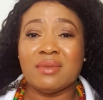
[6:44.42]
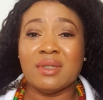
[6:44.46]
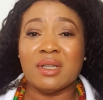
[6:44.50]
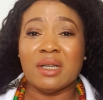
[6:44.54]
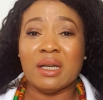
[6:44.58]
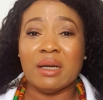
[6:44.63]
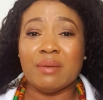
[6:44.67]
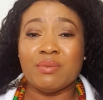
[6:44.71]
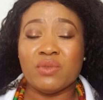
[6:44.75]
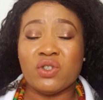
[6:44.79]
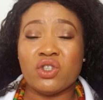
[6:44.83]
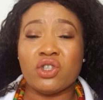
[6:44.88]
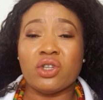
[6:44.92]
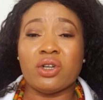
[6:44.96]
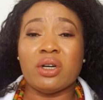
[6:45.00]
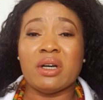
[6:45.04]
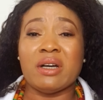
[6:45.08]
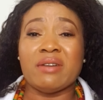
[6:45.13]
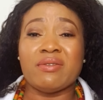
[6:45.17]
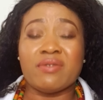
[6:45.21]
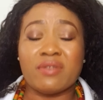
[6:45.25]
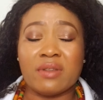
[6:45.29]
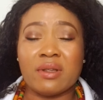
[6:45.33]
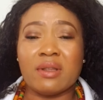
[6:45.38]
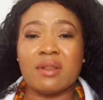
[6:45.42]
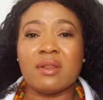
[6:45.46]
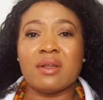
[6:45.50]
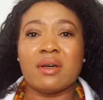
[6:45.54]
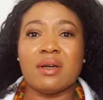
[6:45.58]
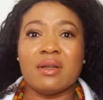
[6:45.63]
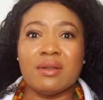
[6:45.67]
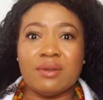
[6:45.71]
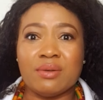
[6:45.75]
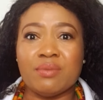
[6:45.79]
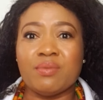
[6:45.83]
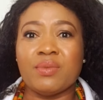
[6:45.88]
I'm sure after
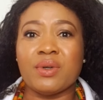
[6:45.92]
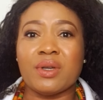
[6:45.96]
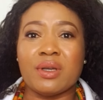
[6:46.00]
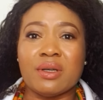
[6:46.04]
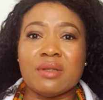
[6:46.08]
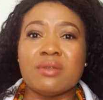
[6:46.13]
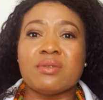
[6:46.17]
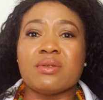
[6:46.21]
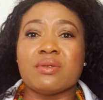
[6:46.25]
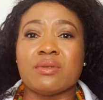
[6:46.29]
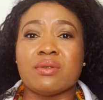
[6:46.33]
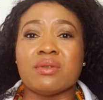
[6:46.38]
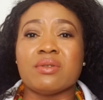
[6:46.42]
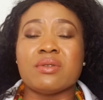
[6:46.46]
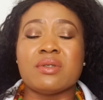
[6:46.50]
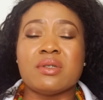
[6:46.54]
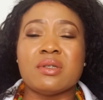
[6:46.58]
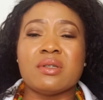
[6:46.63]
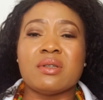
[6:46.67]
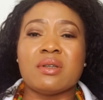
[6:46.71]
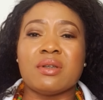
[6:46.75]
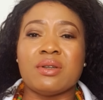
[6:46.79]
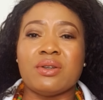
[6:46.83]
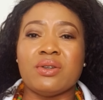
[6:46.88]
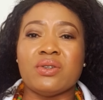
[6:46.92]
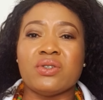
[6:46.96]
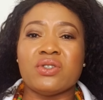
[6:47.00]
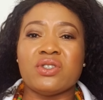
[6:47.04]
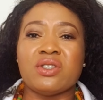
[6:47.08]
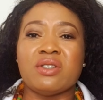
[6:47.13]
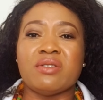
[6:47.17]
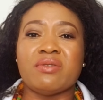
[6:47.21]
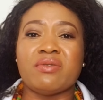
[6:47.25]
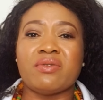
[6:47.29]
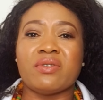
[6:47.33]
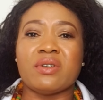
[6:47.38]
that, you begin to notice a huge
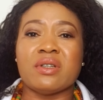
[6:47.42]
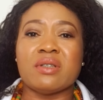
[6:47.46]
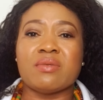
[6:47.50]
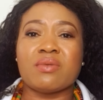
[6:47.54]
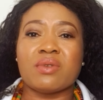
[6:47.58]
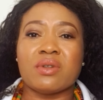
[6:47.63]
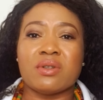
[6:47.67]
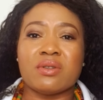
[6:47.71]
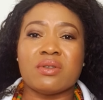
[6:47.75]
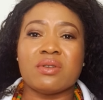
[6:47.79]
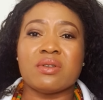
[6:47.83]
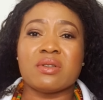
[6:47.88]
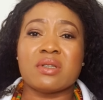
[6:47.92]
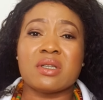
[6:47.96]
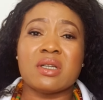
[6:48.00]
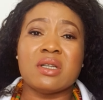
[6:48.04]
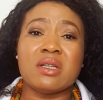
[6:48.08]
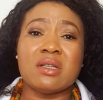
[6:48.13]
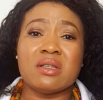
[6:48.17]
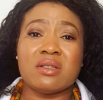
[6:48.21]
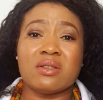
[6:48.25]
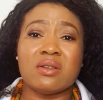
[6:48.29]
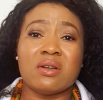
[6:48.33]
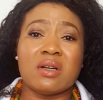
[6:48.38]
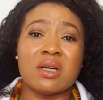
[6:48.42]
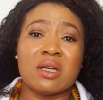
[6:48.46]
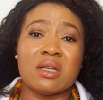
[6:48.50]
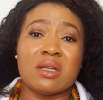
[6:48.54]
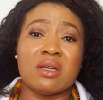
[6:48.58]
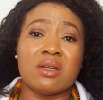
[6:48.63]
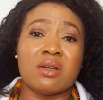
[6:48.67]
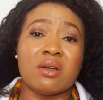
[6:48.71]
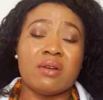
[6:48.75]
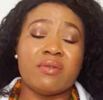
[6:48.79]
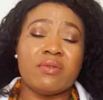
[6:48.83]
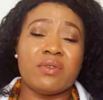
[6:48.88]
difference, because your skin is not getting
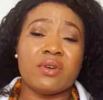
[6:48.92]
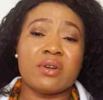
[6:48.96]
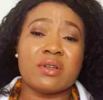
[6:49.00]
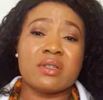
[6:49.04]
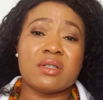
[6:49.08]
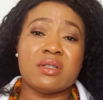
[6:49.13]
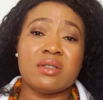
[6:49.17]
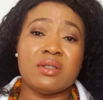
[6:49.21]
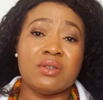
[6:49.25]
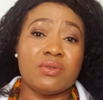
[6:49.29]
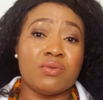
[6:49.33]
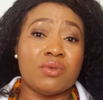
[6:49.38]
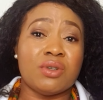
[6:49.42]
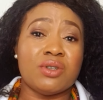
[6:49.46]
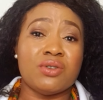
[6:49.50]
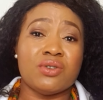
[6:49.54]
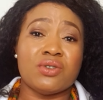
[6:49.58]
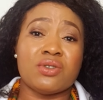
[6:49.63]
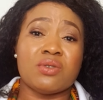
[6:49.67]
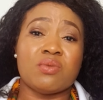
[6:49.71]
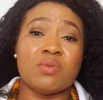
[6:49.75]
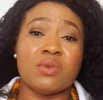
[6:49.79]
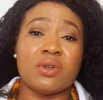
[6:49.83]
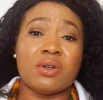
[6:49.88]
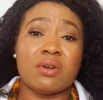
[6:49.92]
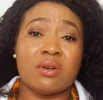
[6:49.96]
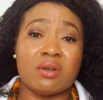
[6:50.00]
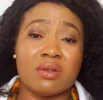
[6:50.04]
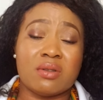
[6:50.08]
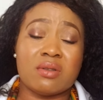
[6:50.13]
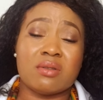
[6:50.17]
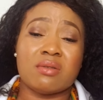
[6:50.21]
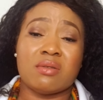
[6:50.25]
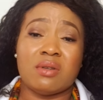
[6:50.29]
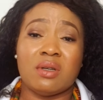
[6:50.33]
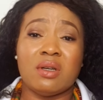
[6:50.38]
enough oxygen when you smoke,
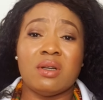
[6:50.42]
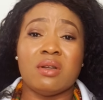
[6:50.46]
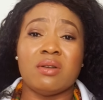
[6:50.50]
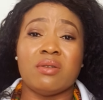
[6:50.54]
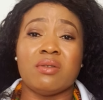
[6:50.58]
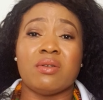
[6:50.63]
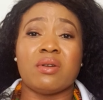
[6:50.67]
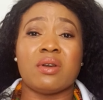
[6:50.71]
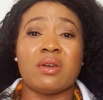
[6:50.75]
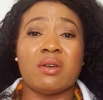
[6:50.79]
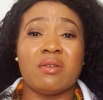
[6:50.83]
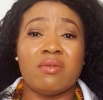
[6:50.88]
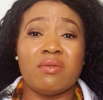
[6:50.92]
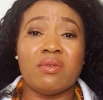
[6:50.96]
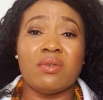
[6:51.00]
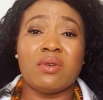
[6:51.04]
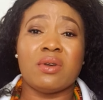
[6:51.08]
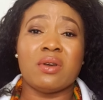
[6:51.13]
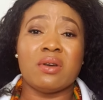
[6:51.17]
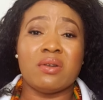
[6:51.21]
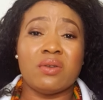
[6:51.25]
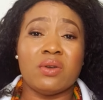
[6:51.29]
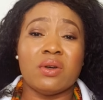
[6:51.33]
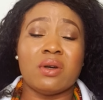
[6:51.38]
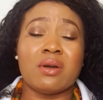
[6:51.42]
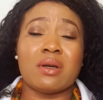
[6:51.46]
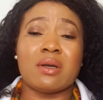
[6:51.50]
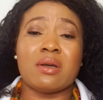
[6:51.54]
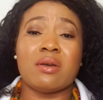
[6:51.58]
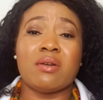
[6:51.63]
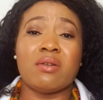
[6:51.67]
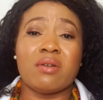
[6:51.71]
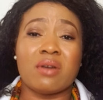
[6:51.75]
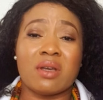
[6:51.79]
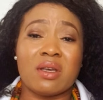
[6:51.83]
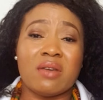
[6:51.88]
because, you know,
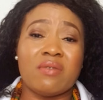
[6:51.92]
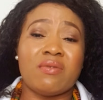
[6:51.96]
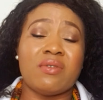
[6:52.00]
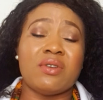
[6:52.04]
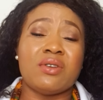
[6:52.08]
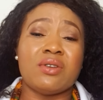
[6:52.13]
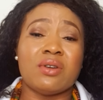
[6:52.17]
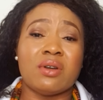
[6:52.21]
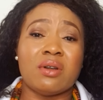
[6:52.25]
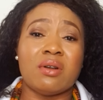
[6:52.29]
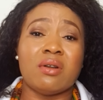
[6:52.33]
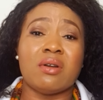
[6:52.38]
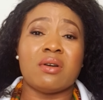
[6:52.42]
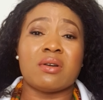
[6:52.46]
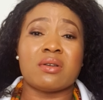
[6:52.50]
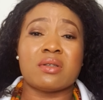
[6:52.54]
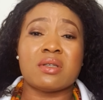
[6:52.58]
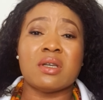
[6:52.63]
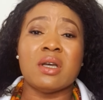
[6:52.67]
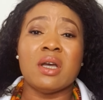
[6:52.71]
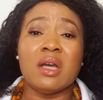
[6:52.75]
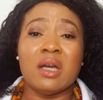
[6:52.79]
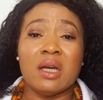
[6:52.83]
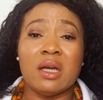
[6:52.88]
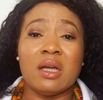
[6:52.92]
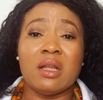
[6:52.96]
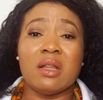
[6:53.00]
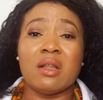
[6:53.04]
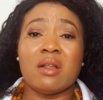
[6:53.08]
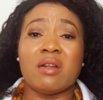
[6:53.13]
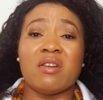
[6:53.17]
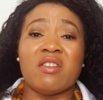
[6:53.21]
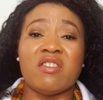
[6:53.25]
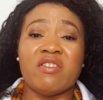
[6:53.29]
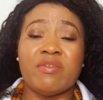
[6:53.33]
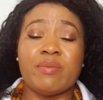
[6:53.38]
you're giving your lungs a
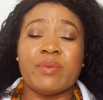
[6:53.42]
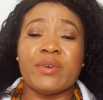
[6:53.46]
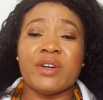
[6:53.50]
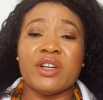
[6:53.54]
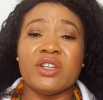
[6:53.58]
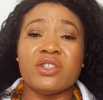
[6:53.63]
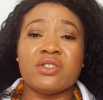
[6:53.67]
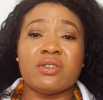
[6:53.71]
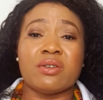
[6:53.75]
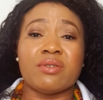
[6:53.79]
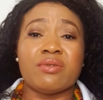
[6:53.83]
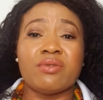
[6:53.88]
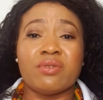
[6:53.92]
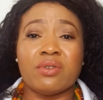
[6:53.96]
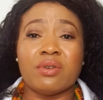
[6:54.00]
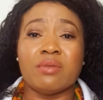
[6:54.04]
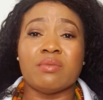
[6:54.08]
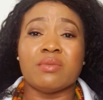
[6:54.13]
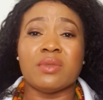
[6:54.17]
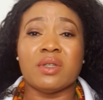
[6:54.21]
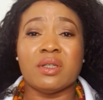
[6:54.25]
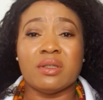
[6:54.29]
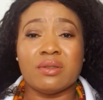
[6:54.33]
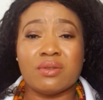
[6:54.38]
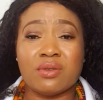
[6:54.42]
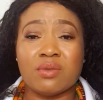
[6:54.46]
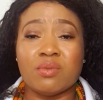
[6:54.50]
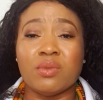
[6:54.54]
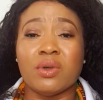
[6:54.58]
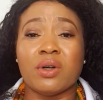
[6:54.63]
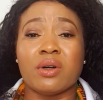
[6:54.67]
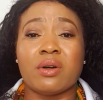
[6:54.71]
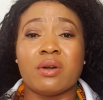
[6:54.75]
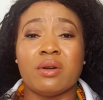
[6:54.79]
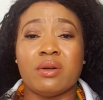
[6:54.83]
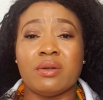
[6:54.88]
lot of pressure from the
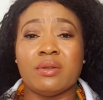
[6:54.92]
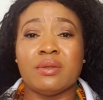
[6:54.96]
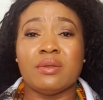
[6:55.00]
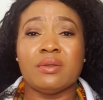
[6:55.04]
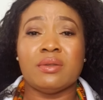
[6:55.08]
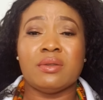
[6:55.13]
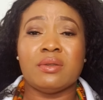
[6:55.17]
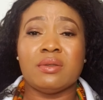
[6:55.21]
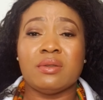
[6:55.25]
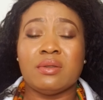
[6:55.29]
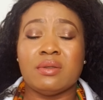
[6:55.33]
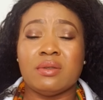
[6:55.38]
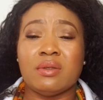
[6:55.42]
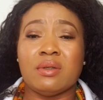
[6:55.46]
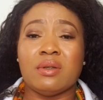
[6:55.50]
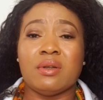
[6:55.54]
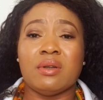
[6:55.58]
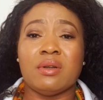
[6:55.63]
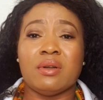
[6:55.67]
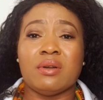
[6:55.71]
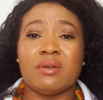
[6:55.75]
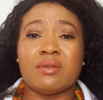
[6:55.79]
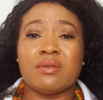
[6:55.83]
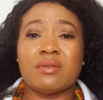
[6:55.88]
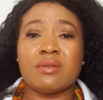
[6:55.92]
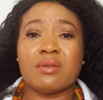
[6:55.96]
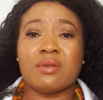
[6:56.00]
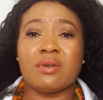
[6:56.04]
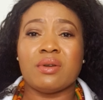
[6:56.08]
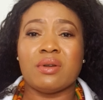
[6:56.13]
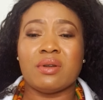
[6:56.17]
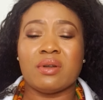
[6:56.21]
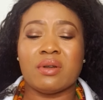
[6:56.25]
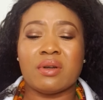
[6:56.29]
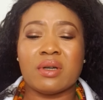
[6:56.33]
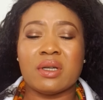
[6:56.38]
smoke, you know, so
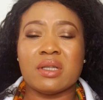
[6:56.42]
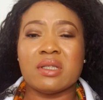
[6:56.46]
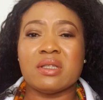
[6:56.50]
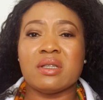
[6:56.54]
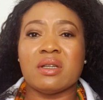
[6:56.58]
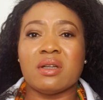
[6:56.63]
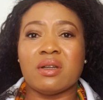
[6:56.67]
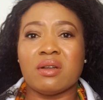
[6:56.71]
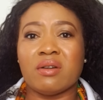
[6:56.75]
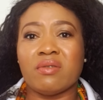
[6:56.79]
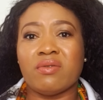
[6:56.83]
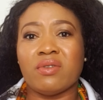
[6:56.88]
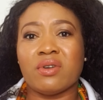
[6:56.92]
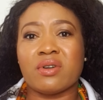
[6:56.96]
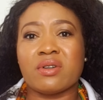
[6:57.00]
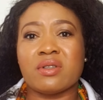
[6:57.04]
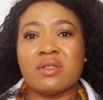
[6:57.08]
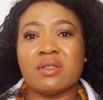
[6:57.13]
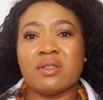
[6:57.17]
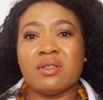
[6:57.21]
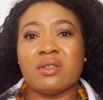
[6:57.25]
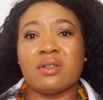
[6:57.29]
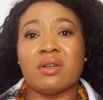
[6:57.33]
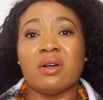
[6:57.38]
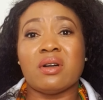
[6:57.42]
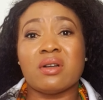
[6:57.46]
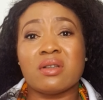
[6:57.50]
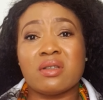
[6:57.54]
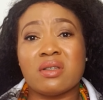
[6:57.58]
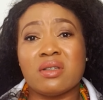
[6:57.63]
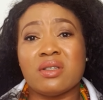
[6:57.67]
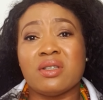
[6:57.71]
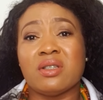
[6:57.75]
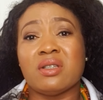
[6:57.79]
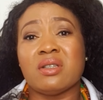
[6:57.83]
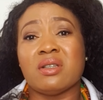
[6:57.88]
you're not getting enough oxygen.
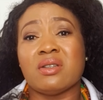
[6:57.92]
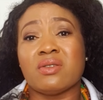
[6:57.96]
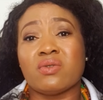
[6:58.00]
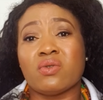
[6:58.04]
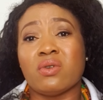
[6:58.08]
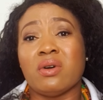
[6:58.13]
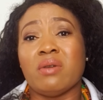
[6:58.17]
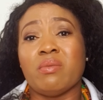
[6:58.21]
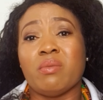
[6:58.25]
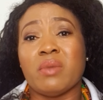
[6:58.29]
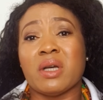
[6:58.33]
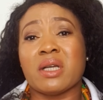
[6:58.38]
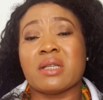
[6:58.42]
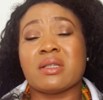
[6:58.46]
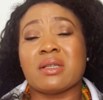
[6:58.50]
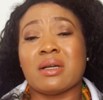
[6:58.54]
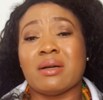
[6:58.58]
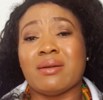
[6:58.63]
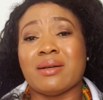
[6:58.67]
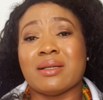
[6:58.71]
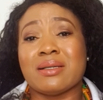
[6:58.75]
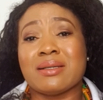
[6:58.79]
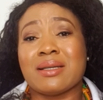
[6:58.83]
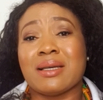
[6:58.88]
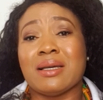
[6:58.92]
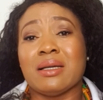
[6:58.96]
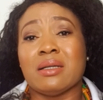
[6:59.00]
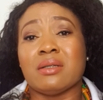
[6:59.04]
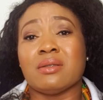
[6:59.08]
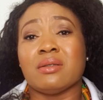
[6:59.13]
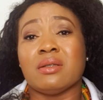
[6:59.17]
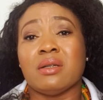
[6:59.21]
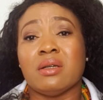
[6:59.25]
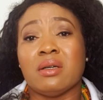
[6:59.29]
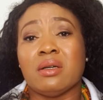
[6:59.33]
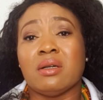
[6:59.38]
Oxygen is what makes our skin
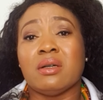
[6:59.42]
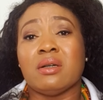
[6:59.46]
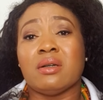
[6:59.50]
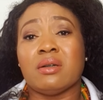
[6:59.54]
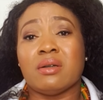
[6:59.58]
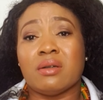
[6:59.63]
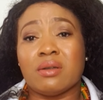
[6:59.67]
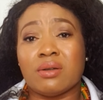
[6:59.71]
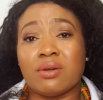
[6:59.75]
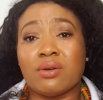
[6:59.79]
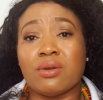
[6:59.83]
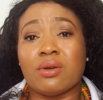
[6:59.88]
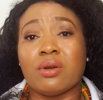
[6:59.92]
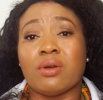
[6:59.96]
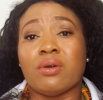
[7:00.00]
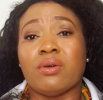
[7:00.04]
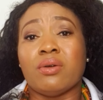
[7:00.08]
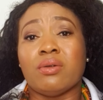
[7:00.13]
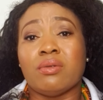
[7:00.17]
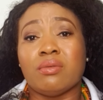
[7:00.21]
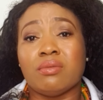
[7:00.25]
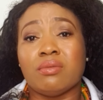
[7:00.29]
glow.